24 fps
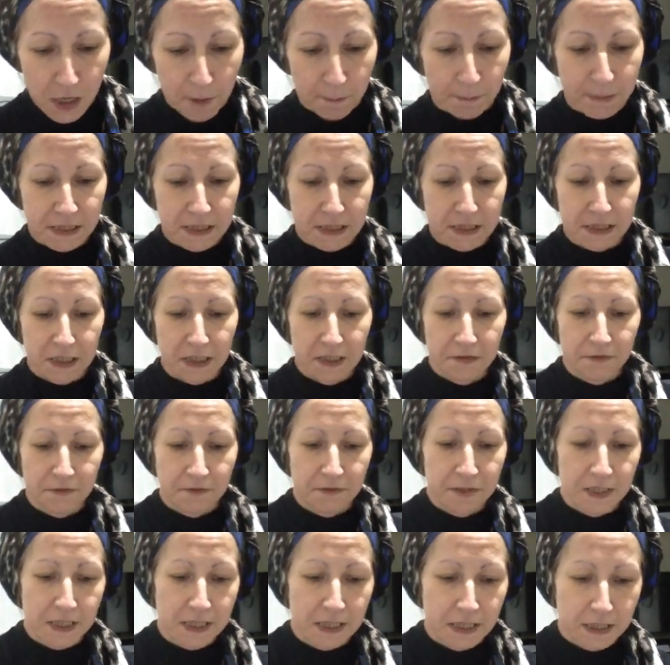But if
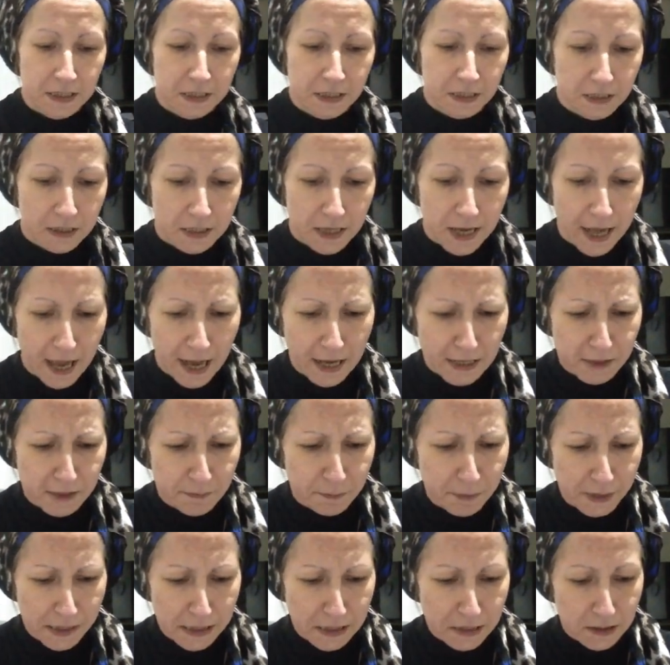it had
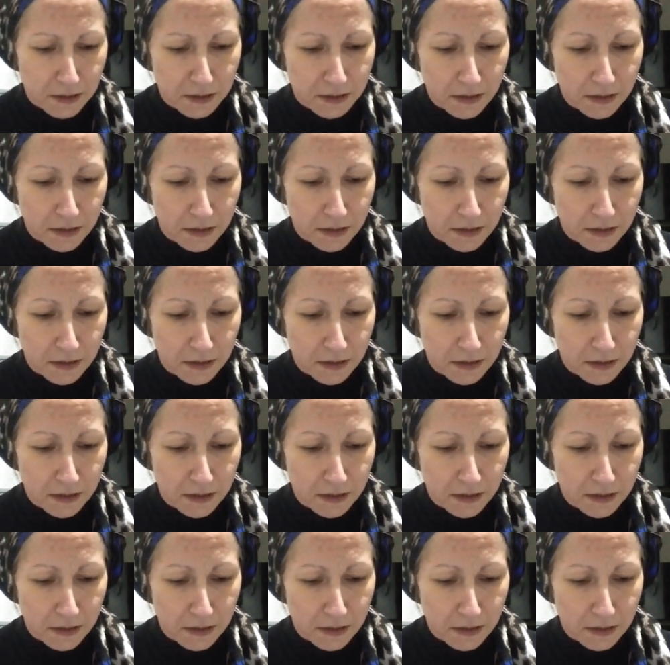been